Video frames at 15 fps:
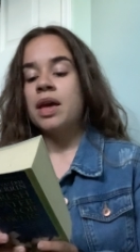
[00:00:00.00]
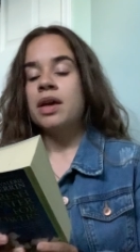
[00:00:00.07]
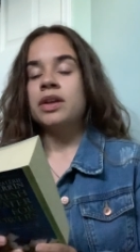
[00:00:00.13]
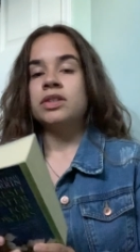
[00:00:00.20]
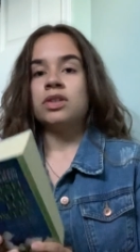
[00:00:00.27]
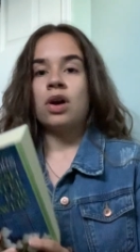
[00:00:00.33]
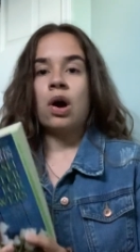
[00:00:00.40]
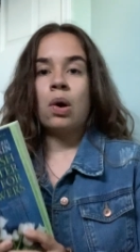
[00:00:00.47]

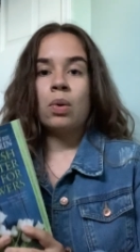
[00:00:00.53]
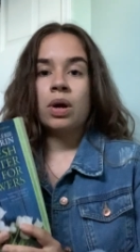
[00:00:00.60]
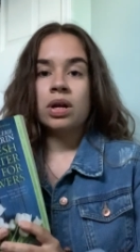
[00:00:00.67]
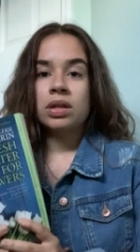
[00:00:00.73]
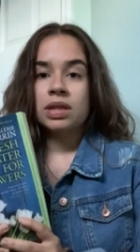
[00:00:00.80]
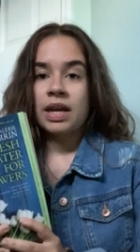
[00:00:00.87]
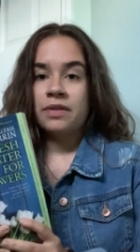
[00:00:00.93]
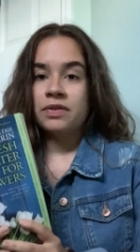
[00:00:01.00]
So
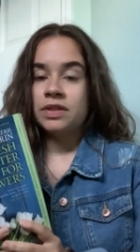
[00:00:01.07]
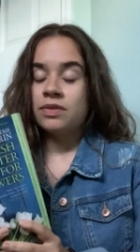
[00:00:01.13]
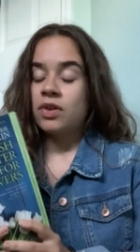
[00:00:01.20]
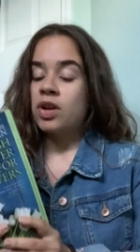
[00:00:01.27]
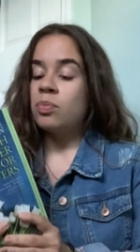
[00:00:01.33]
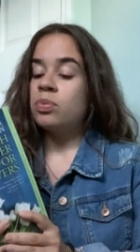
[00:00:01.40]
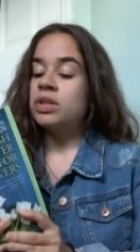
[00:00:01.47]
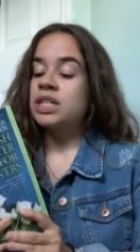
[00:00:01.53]
her life is
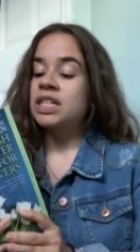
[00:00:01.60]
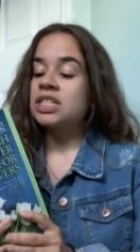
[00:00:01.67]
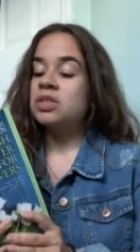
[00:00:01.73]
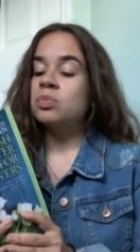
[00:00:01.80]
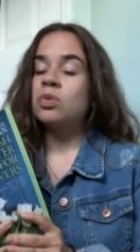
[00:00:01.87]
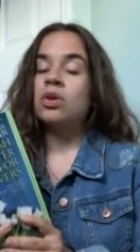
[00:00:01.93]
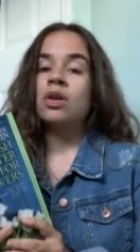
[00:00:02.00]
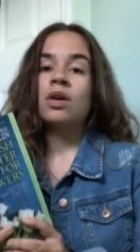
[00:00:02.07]
very
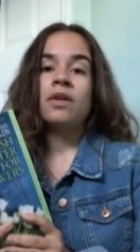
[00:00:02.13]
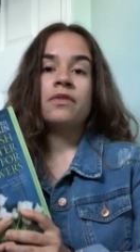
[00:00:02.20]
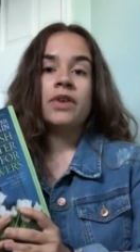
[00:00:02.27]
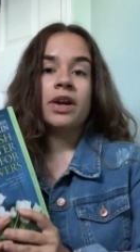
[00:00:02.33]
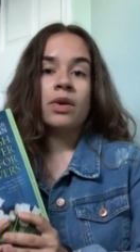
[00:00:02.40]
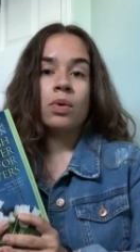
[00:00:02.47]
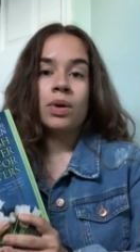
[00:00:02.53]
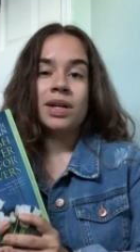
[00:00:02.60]
predictable,
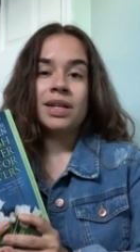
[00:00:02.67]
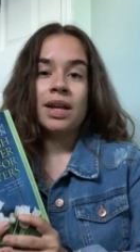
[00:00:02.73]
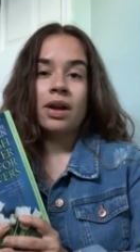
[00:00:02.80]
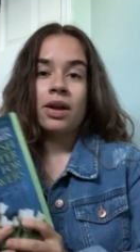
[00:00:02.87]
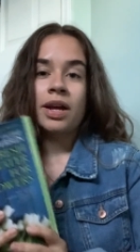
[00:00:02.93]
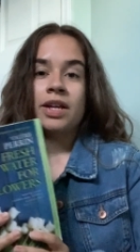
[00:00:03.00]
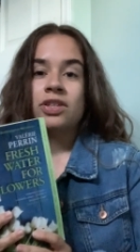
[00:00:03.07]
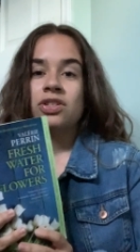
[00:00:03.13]
very
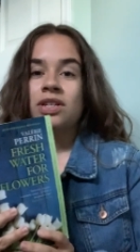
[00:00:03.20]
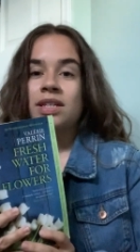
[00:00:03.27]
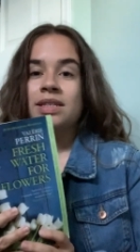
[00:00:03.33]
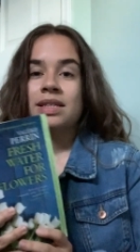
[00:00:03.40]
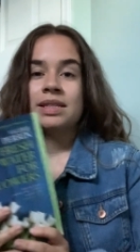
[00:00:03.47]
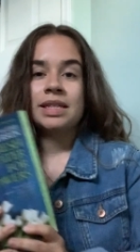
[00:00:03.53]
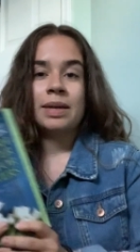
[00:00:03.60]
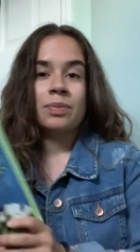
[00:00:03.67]
ordinary. She does
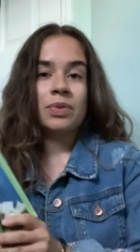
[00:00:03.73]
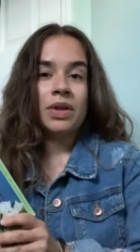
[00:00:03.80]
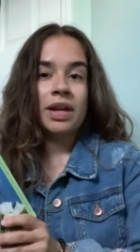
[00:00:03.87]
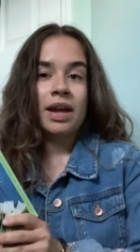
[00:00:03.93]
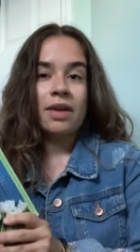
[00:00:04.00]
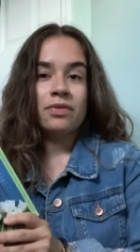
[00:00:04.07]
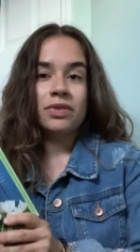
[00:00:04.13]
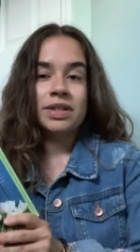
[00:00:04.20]
the same
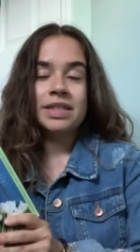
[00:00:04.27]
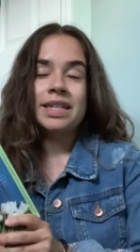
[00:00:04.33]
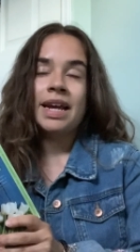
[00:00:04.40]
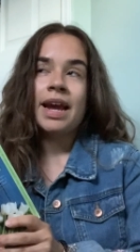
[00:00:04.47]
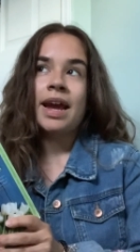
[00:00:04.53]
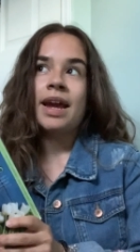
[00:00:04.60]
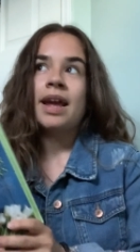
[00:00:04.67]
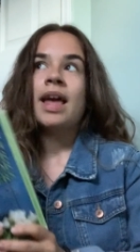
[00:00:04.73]
thing every
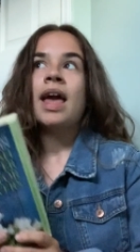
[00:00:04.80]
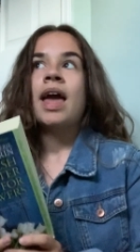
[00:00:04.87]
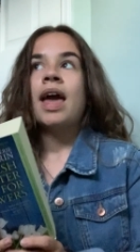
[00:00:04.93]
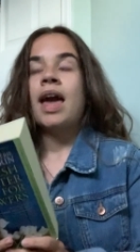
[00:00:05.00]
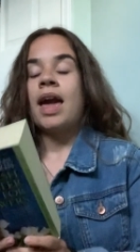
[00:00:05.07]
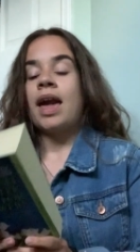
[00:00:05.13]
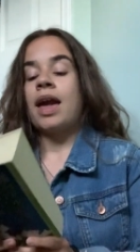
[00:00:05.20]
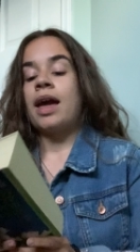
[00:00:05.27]
day.
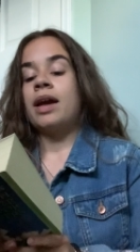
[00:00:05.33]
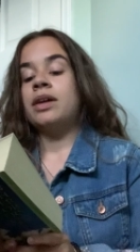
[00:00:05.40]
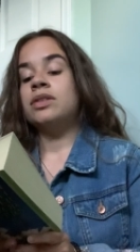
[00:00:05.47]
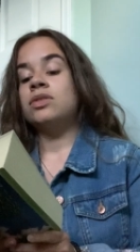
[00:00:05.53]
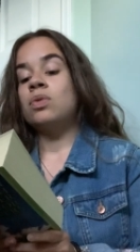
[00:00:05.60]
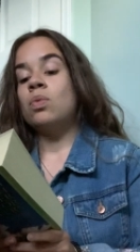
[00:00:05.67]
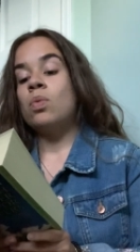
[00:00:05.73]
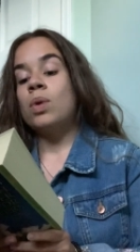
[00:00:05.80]
And
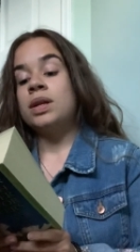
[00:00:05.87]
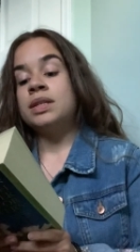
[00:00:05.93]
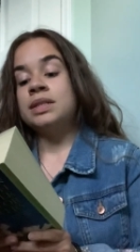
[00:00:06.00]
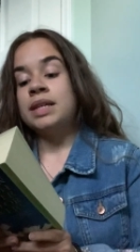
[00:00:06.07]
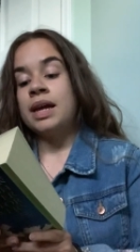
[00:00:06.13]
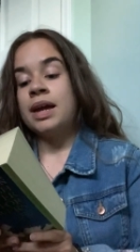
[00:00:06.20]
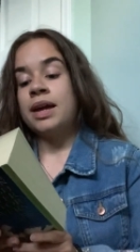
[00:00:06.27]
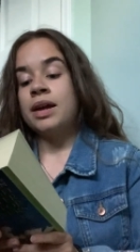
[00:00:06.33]
one
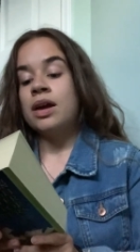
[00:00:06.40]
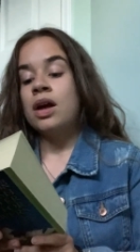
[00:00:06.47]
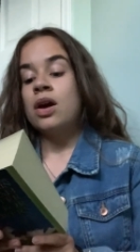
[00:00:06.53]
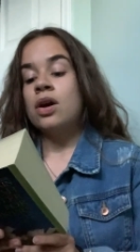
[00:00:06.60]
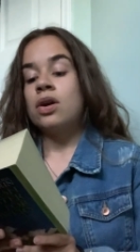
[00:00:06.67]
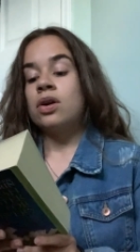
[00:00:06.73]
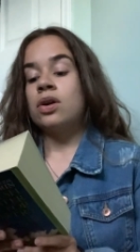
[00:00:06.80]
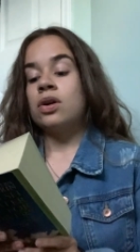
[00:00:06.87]
day,
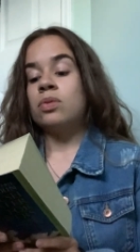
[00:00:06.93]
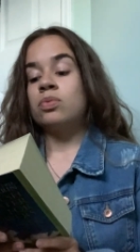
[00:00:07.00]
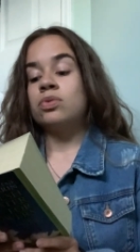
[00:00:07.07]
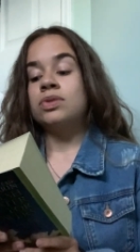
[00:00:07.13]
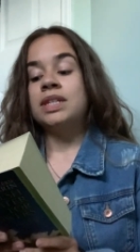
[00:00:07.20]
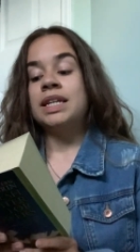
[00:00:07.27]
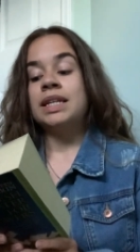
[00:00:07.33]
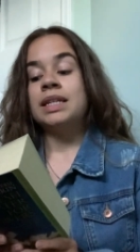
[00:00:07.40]
her
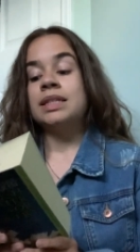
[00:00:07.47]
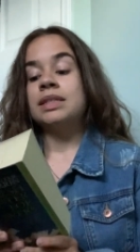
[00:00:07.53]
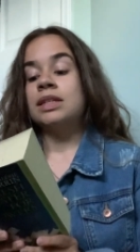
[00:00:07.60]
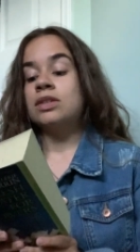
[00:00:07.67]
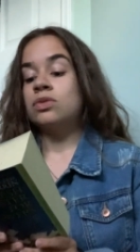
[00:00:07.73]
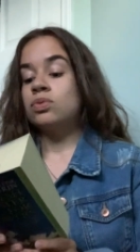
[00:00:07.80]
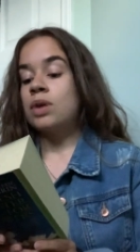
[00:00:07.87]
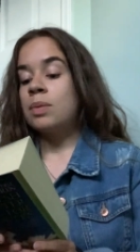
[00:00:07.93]
routine is
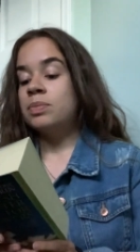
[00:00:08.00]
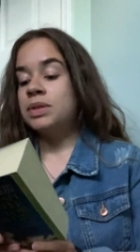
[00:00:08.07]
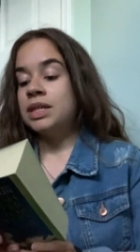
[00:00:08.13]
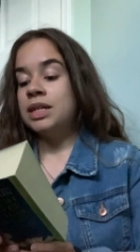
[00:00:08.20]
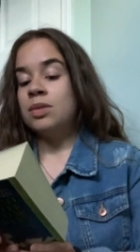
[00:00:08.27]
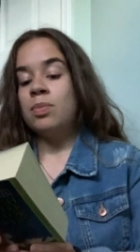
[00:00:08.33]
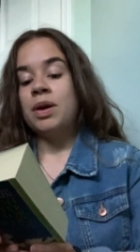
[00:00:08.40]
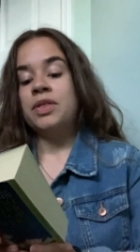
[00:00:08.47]

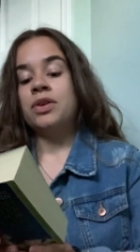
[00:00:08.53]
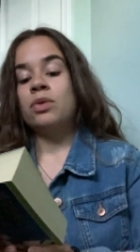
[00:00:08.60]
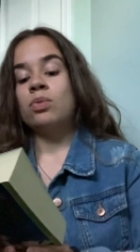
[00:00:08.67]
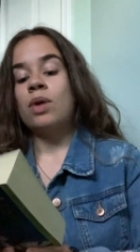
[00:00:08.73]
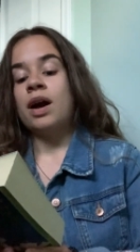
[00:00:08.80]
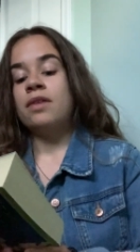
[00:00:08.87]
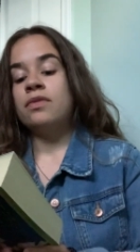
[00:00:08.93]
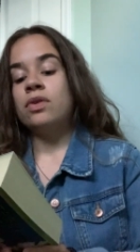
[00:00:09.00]
disrupted by the
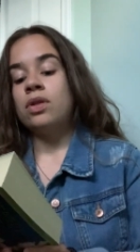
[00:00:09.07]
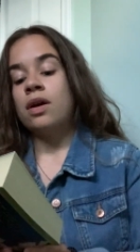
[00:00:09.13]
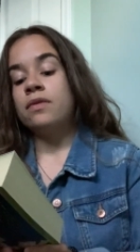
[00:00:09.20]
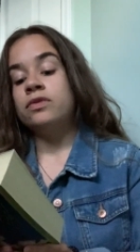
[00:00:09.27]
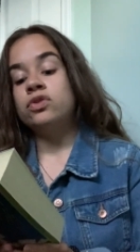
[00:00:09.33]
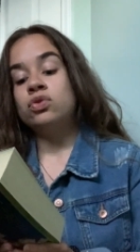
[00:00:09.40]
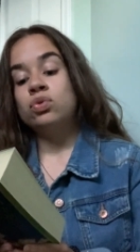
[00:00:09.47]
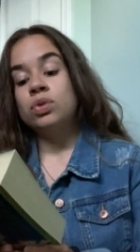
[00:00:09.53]
arrival
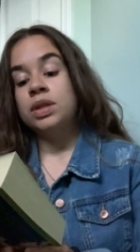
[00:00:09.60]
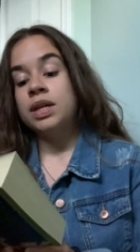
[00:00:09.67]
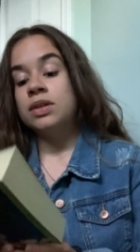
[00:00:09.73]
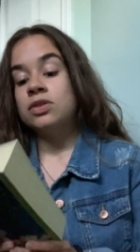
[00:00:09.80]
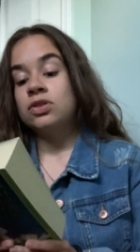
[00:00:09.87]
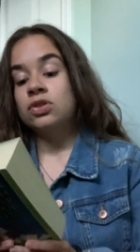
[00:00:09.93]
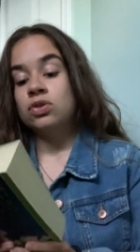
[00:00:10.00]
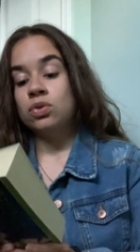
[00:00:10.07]
of Julien
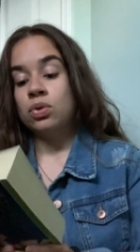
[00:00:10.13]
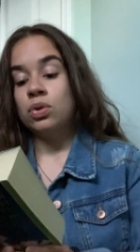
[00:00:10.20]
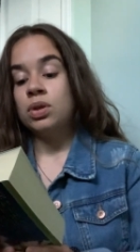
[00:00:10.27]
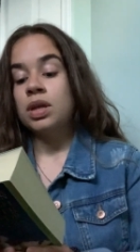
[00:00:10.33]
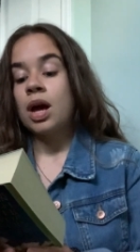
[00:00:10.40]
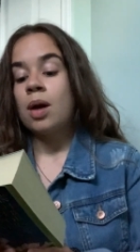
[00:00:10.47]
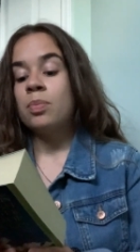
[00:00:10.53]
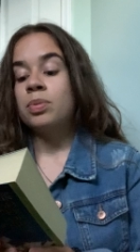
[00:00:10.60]

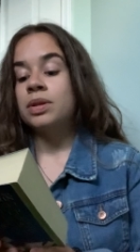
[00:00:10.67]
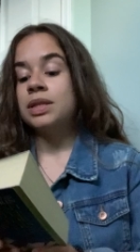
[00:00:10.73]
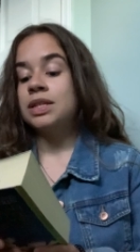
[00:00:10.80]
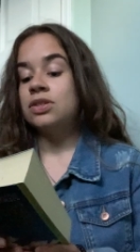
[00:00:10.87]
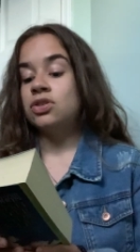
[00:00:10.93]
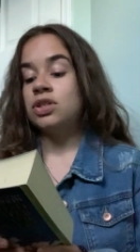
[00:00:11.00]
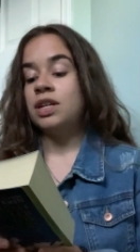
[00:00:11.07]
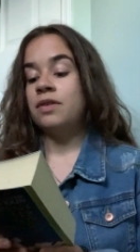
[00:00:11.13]
Soul, a
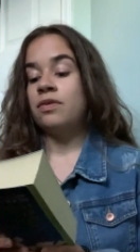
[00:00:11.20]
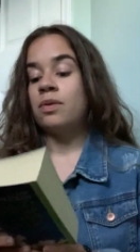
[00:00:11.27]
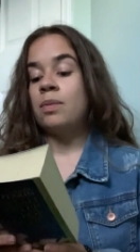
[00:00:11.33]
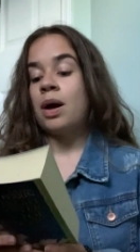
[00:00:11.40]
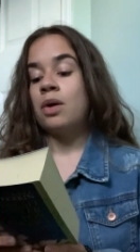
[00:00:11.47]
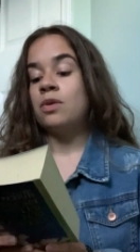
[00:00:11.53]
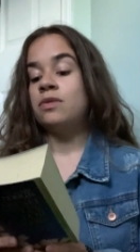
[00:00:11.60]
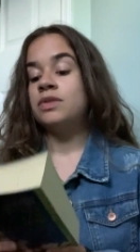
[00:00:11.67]
police chief from
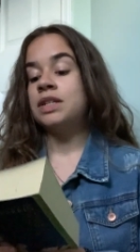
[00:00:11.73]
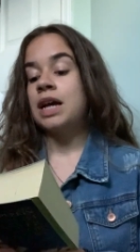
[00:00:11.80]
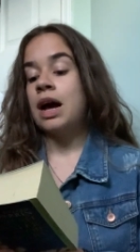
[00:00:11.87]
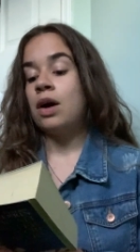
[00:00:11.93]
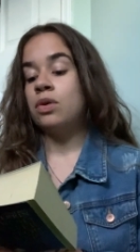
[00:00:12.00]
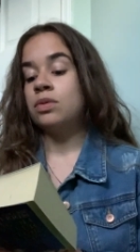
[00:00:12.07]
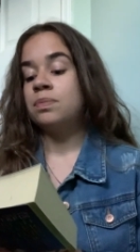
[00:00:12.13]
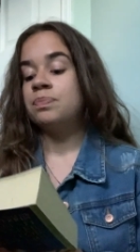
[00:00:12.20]
out of
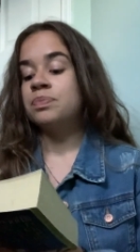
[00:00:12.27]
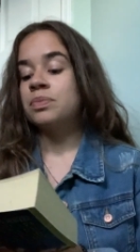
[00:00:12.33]
town,